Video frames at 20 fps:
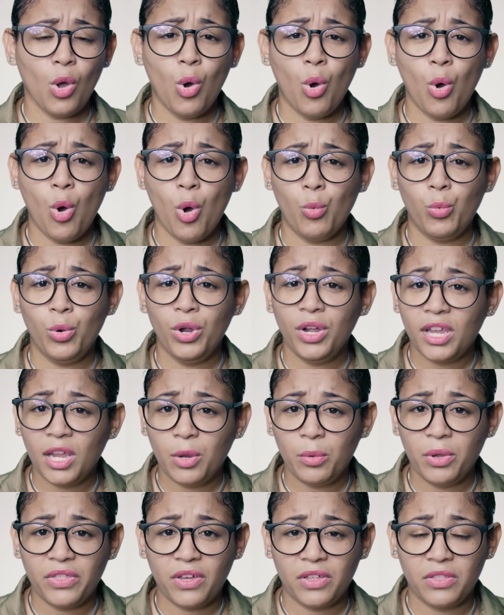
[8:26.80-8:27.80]
or
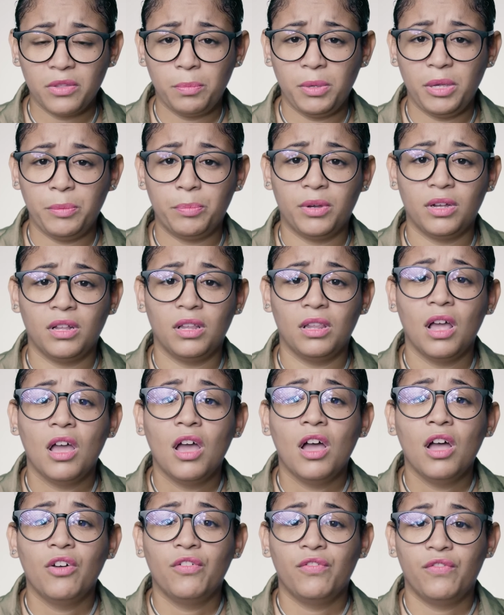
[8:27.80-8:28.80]
working with other people,
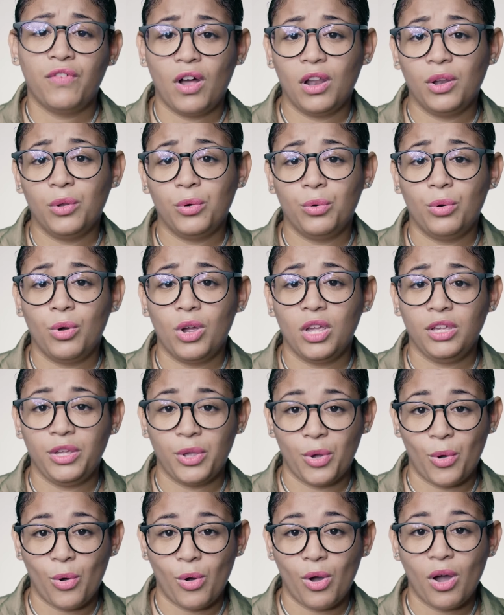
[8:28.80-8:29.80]
follow
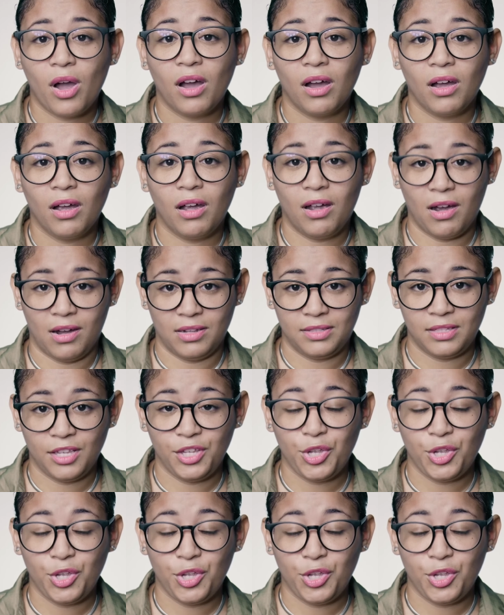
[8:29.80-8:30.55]
your gut.